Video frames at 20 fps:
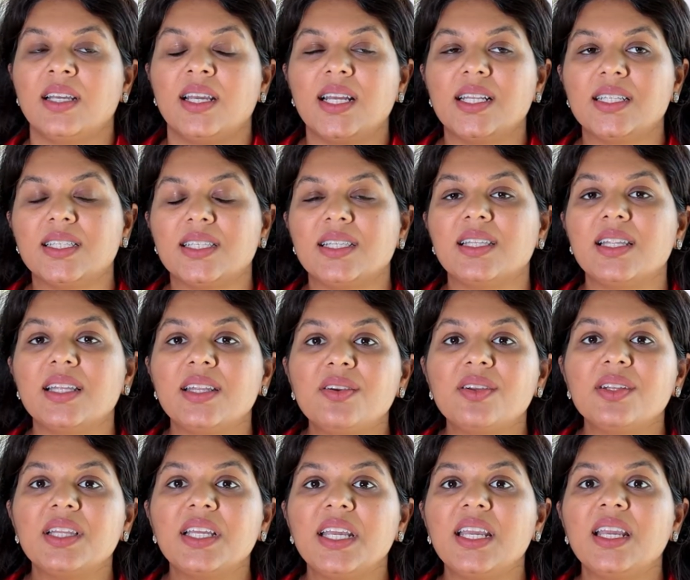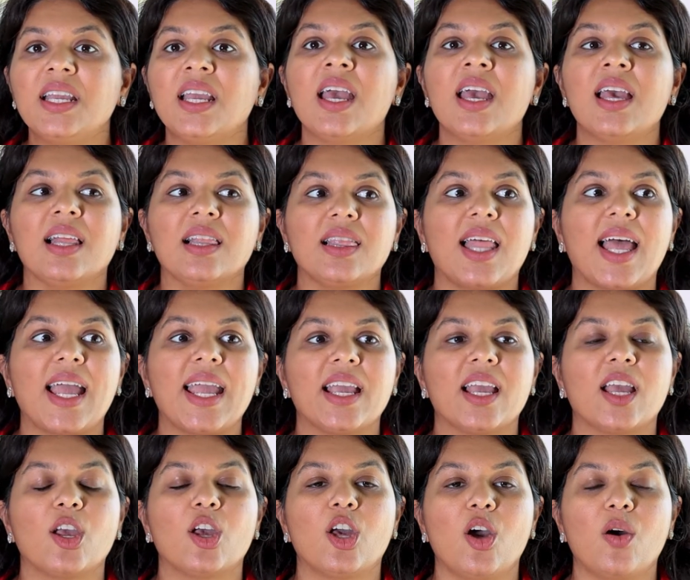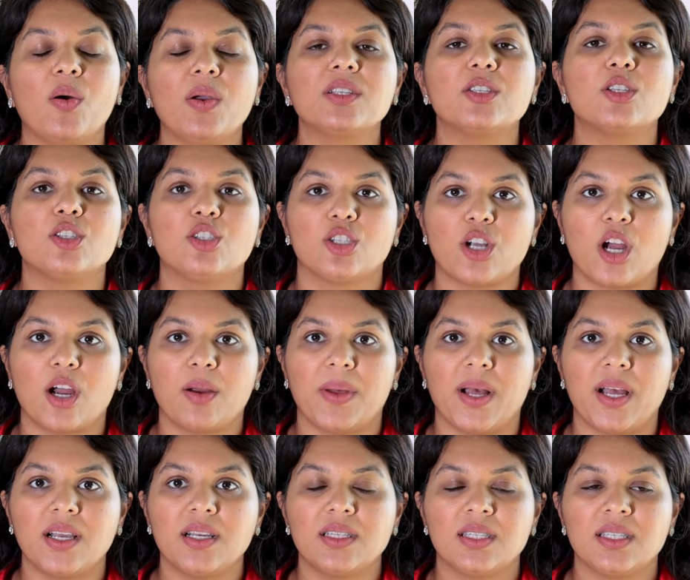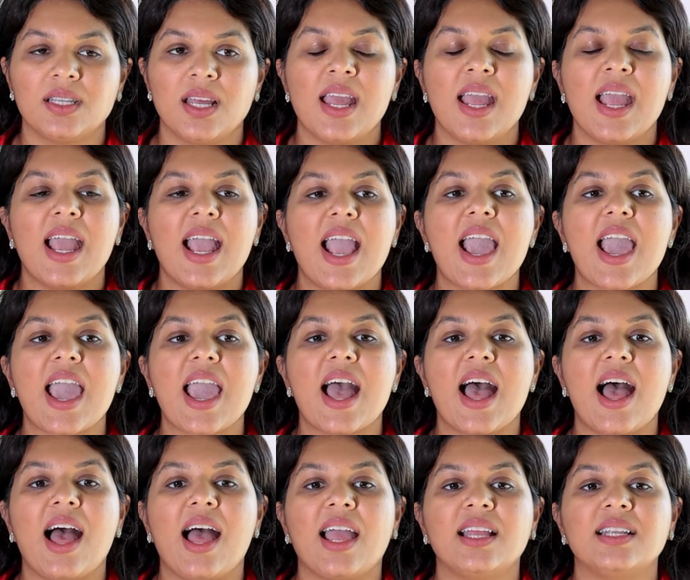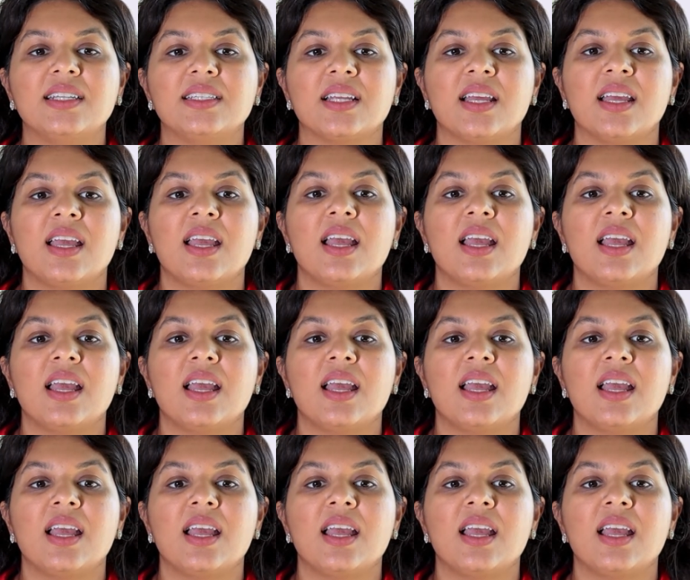It's literally like going to Starbucks and